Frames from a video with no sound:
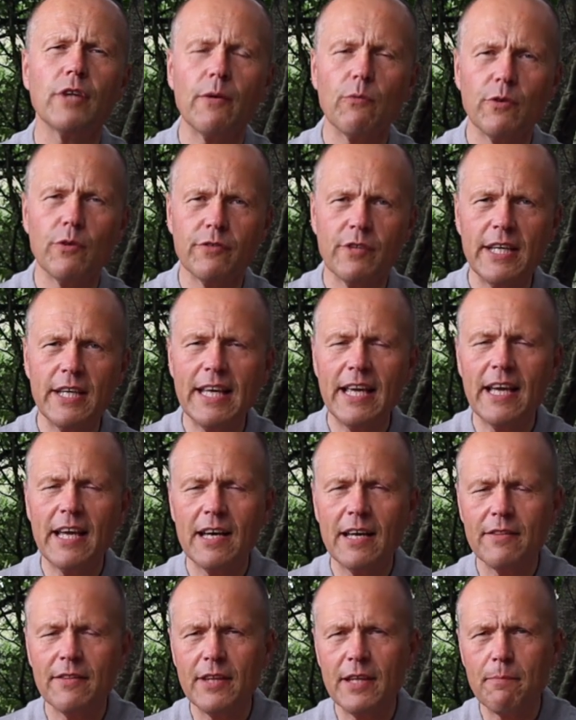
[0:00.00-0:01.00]
It was
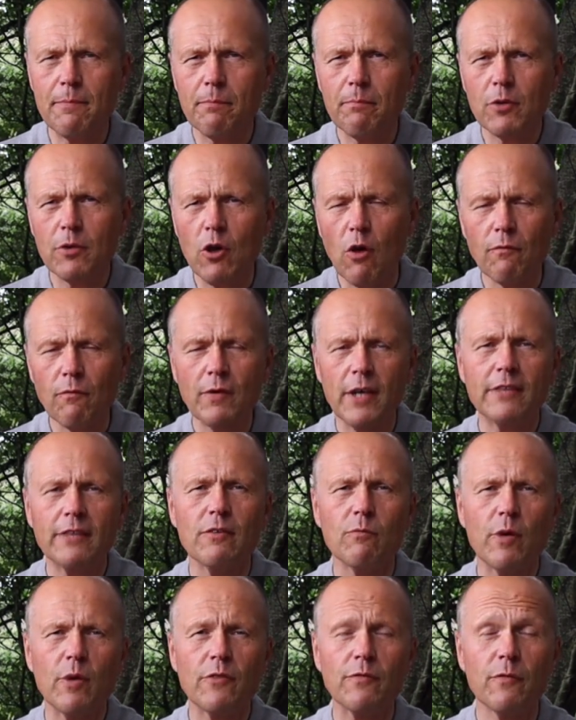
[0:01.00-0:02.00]
the conflict
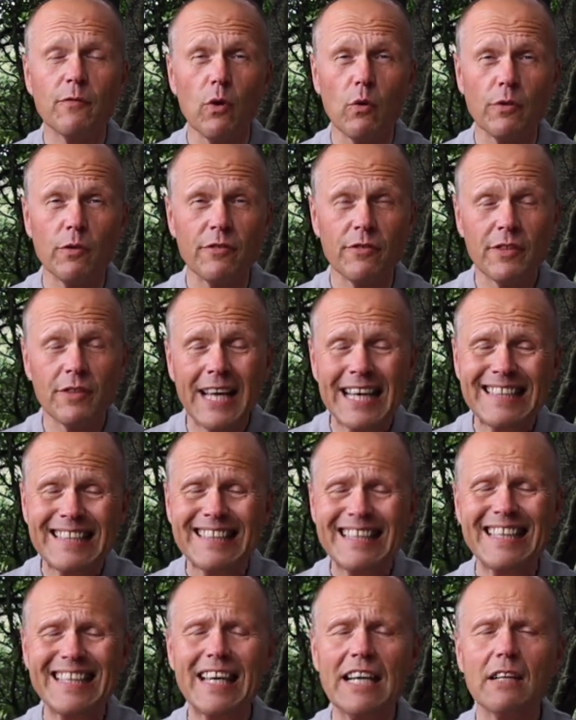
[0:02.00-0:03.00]
in which Florence
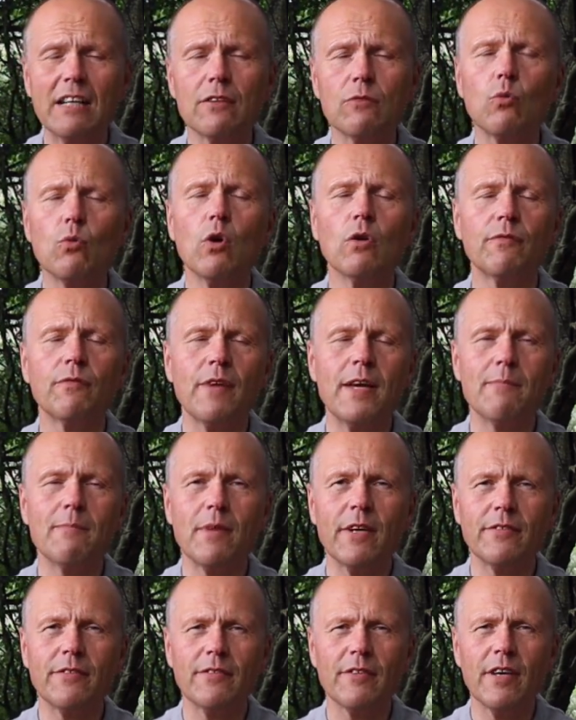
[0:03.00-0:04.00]
Nightingale, the world
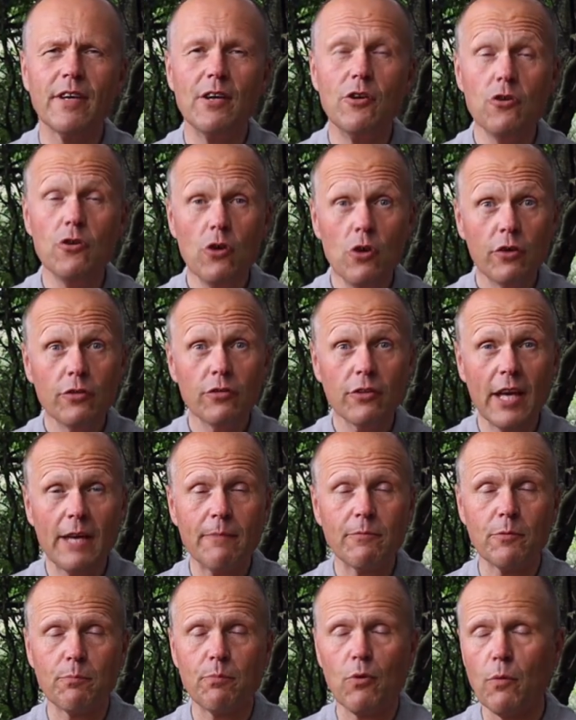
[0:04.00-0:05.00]
famous nurse,
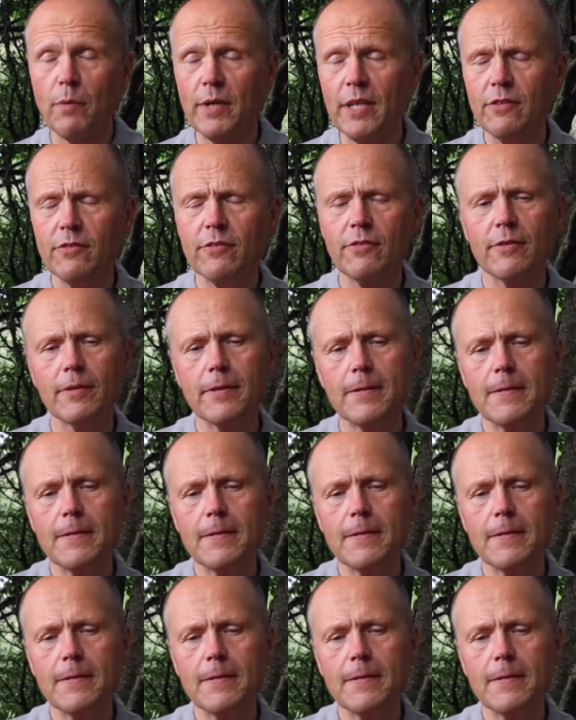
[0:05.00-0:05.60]
came to prominence.